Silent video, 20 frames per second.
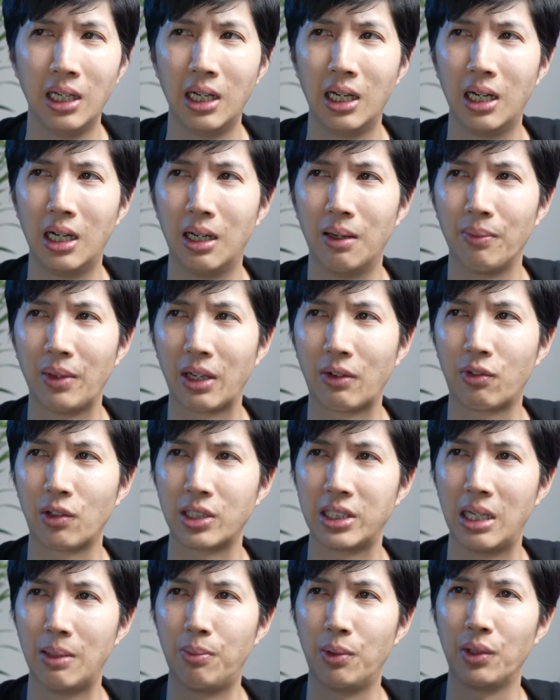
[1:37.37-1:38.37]
Like, for
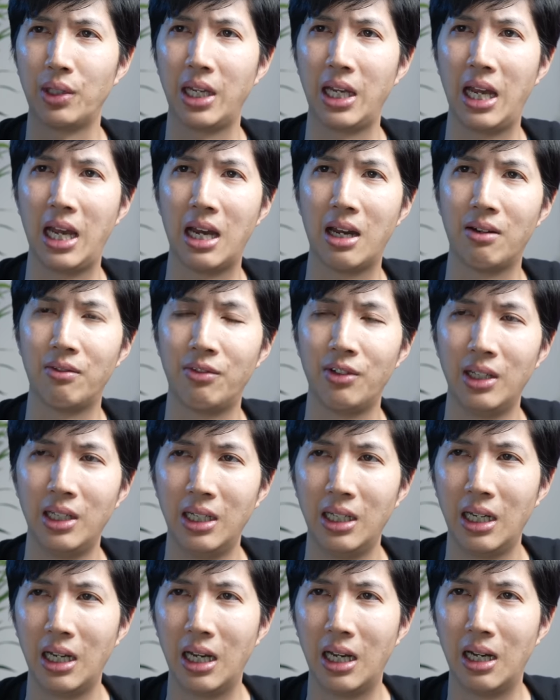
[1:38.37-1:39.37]
example, they have
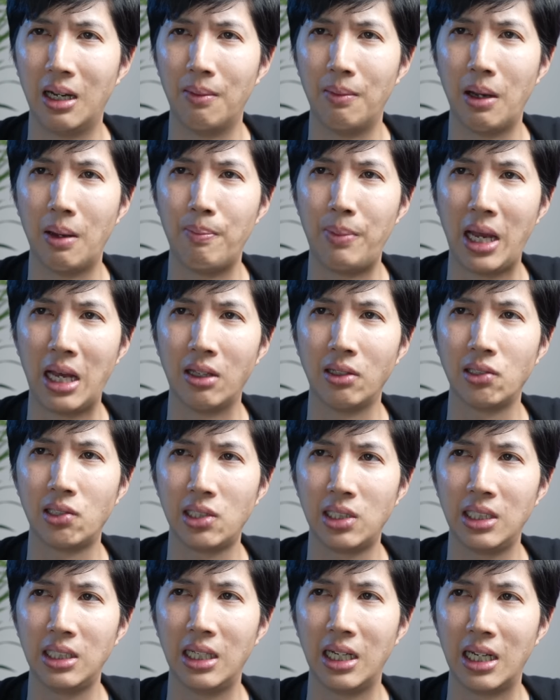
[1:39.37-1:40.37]
a balance
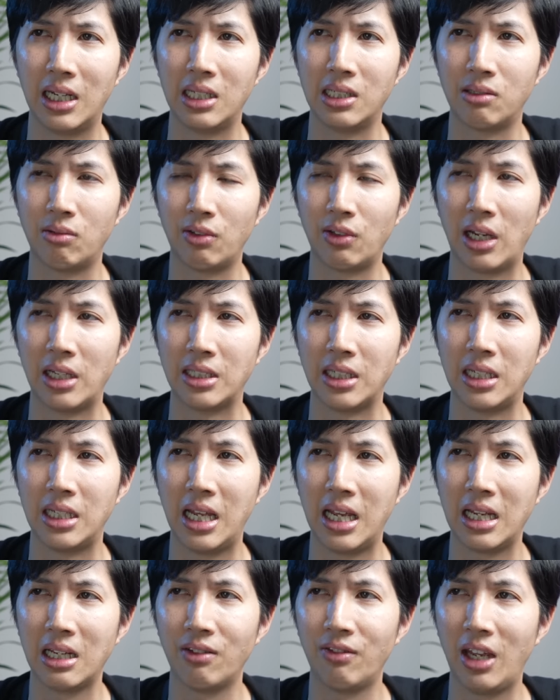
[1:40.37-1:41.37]
sheet as a
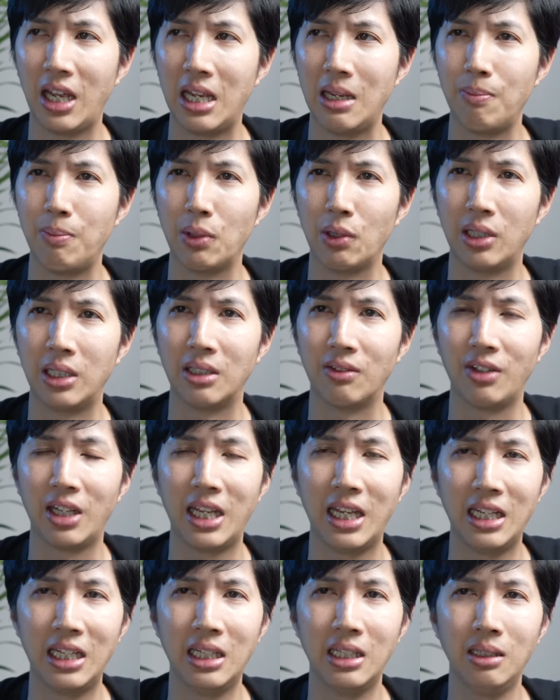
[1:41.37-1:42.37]
negative $8 billion of
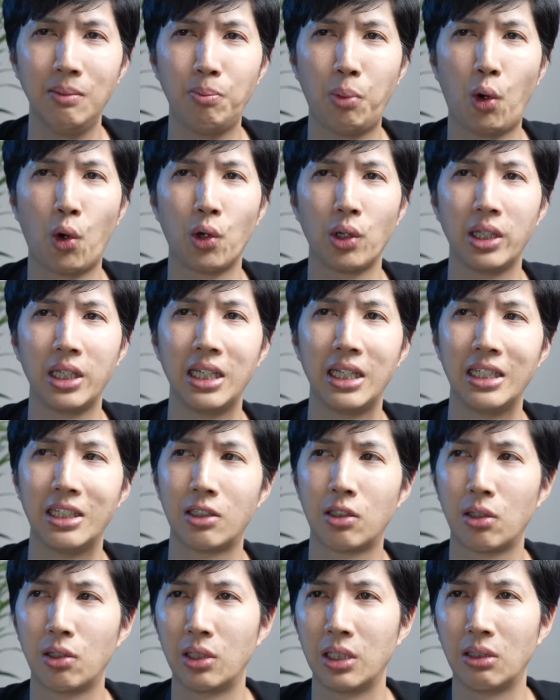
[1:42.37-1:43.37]
hidden, poorly
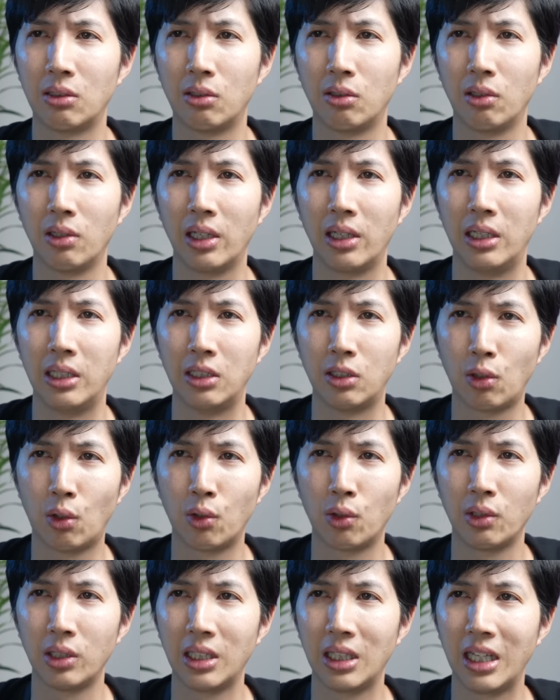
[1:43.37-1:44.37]

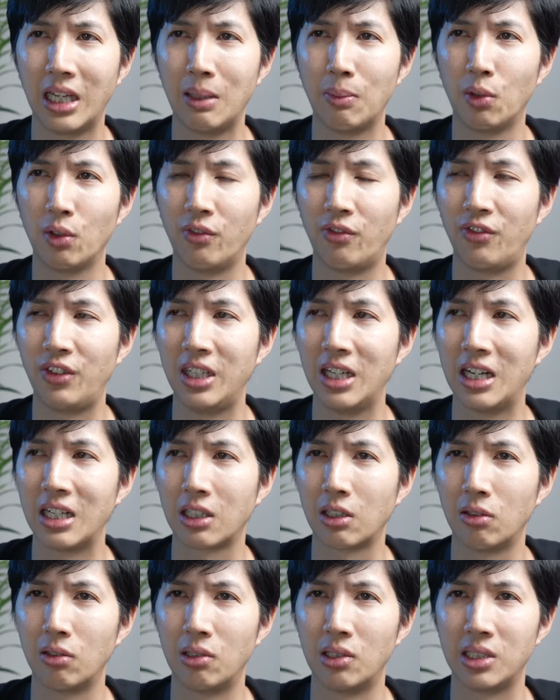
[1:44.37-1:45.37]
internally labeled fiat
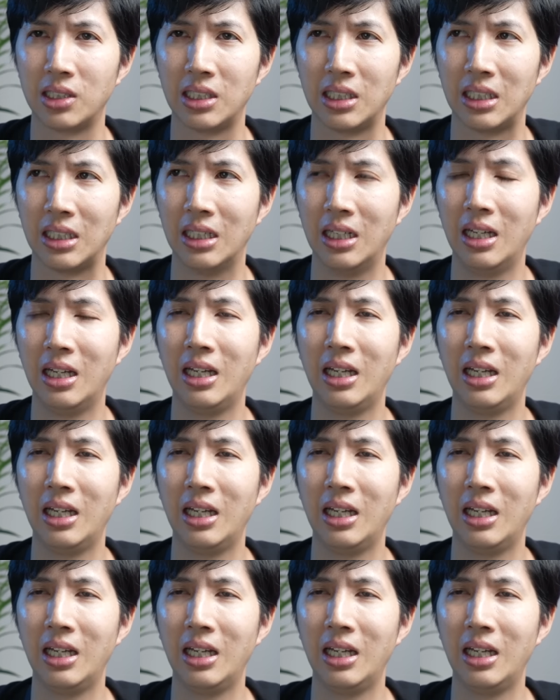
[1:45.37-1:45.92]
currency.